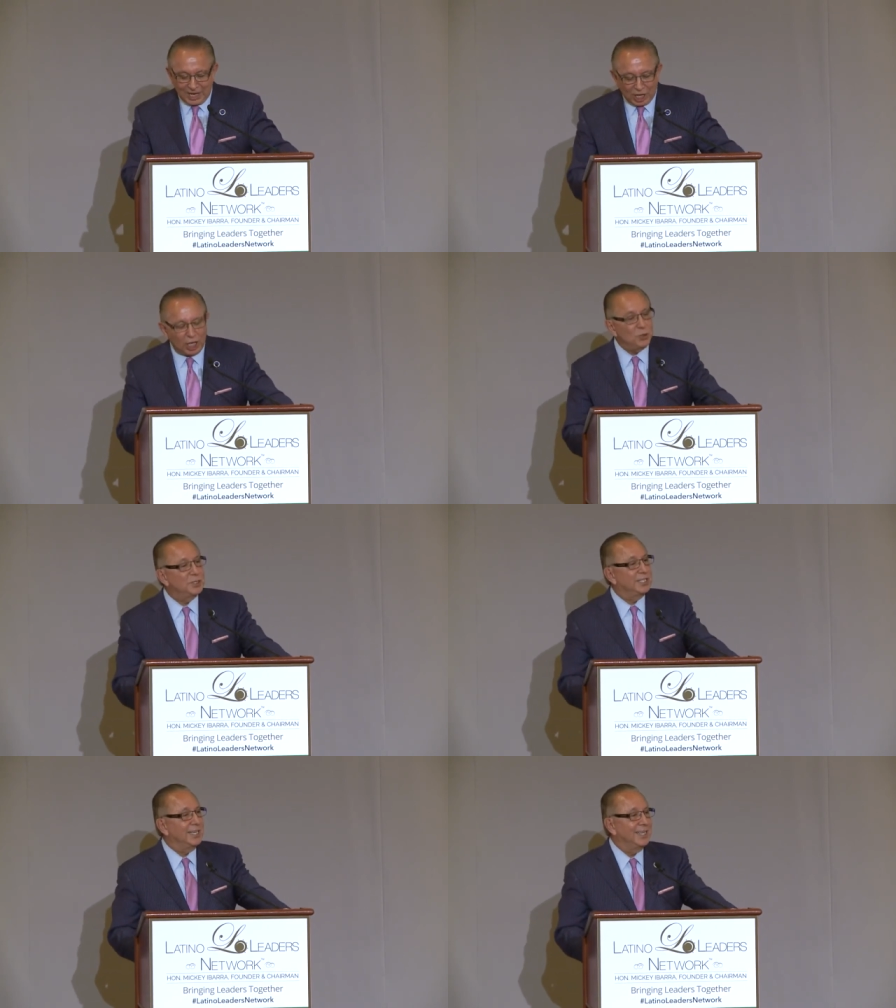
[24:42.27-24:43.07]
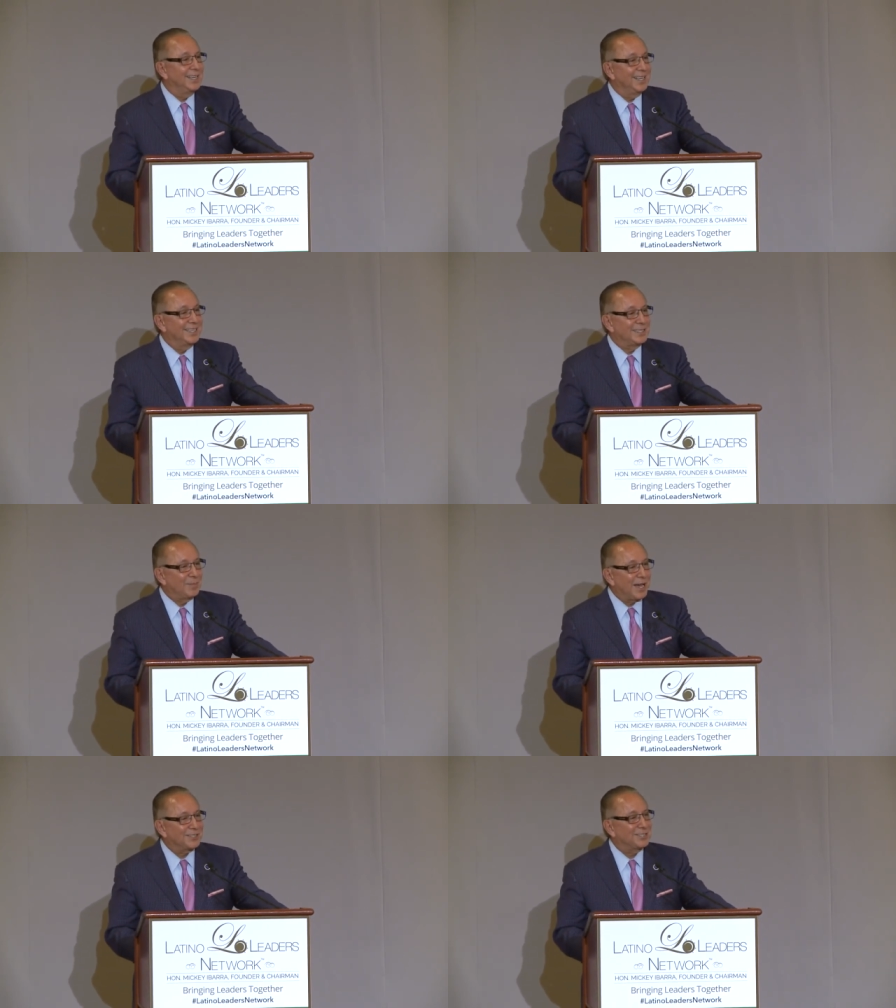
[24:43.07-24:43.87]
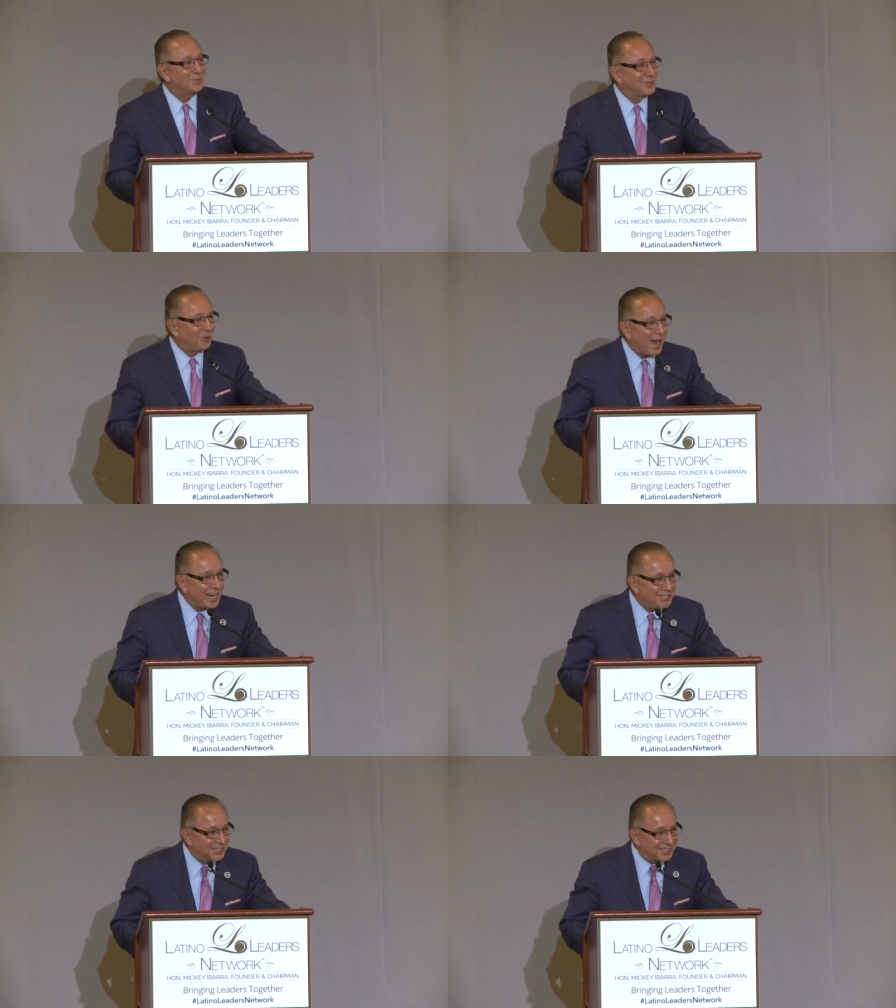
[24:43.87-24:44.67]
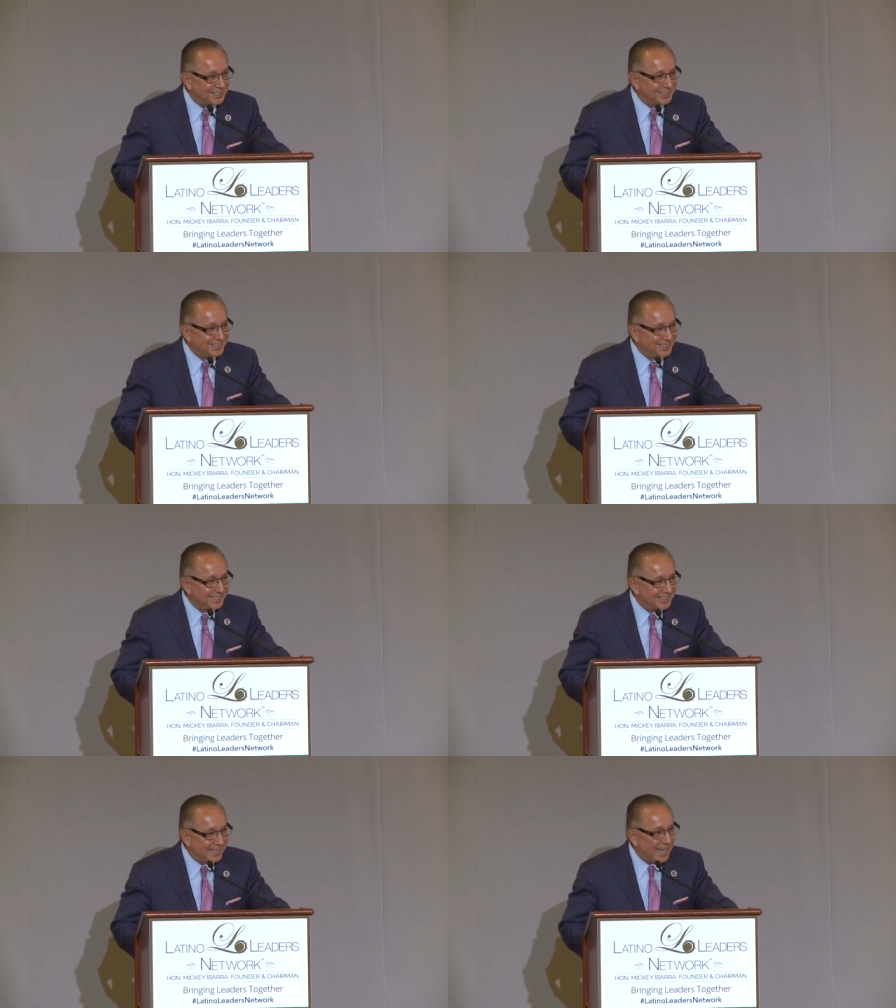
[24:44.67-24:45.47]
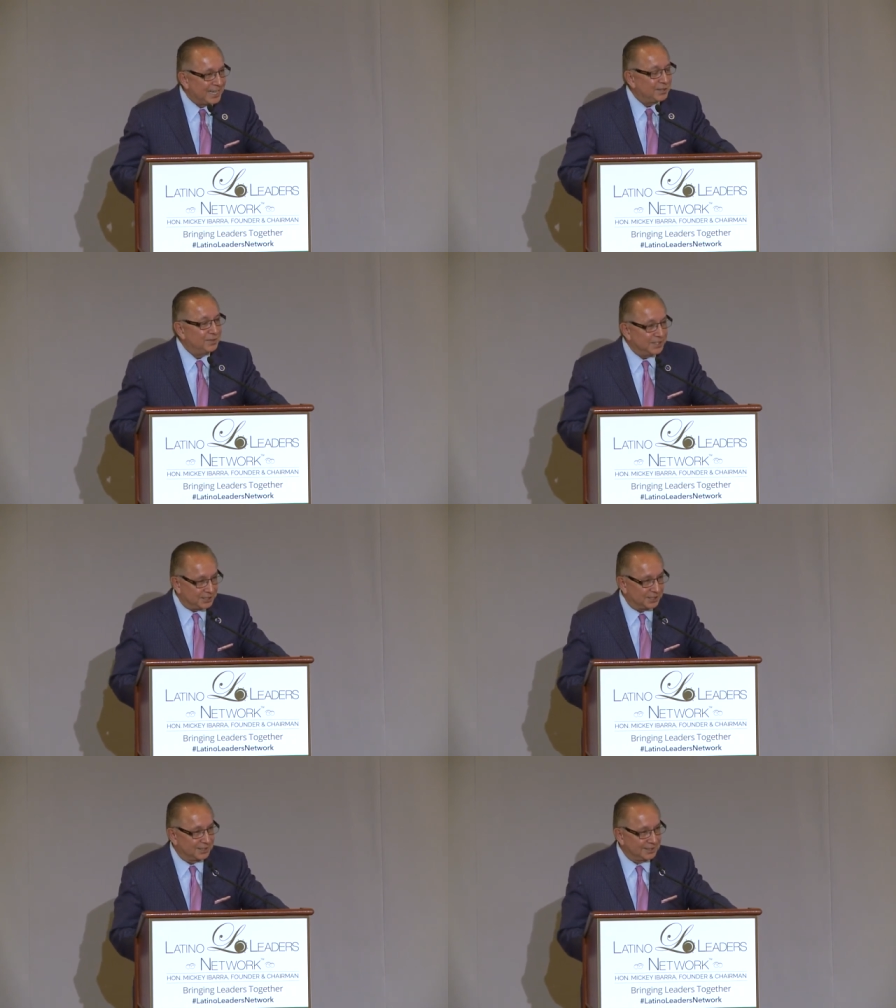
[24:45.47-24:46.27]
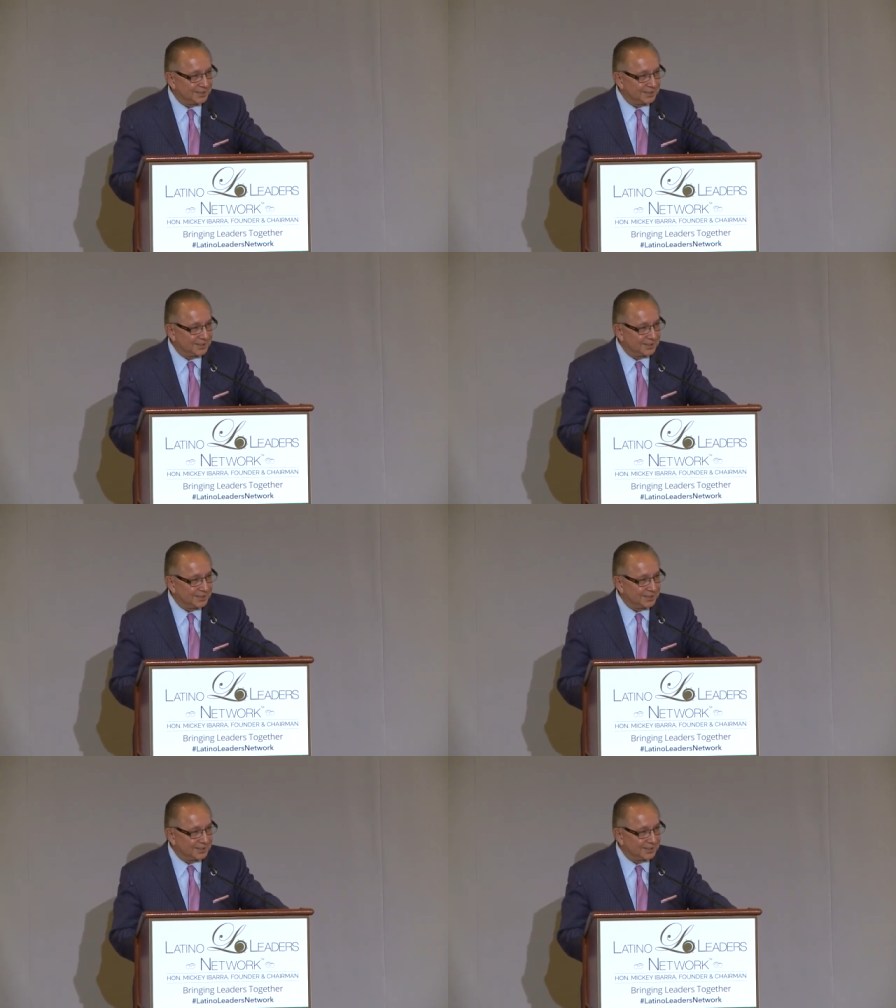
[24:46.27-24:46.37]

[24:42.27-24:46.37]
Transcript: Losing is about subtraction and division.